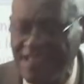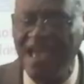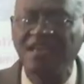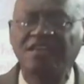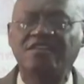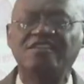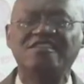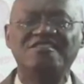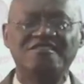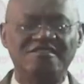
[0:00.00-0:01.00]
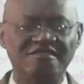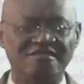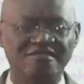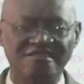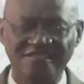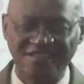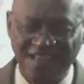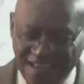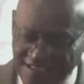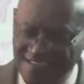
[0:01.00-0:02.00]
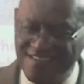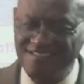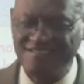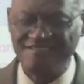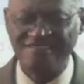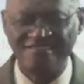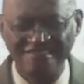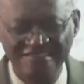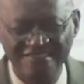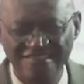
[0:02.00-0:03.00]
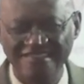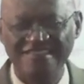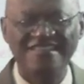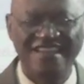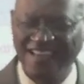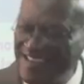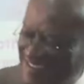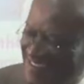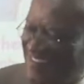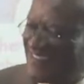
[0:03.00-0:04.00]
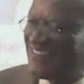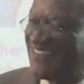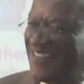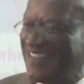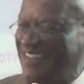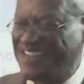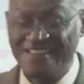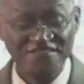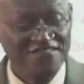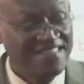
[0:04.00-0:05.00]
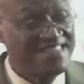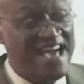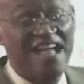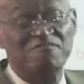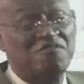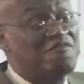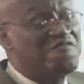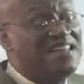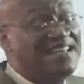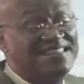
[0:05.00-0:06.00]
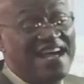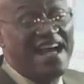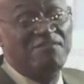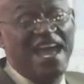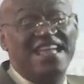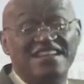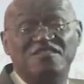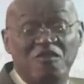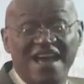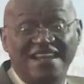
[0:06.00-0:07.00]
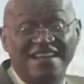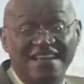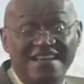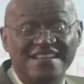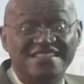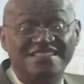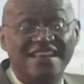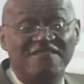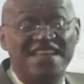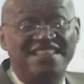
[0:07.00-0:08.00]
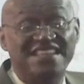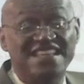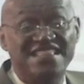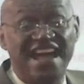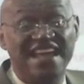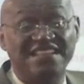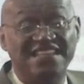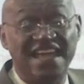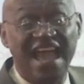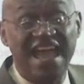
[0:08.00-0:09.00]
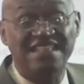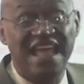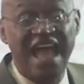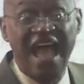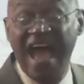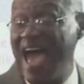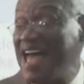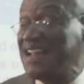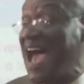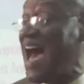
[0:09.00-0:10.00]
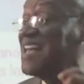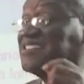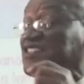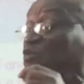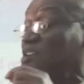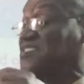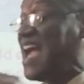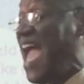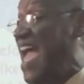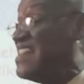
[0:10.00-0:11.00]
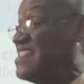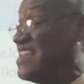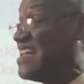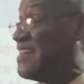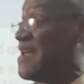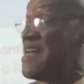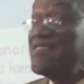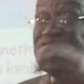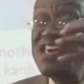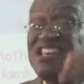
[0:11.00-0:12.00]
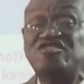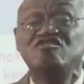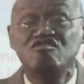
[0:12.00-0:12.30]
Thank you. Thank you. Thank you. That prophetic time ended when? 1798. And as it was ending, this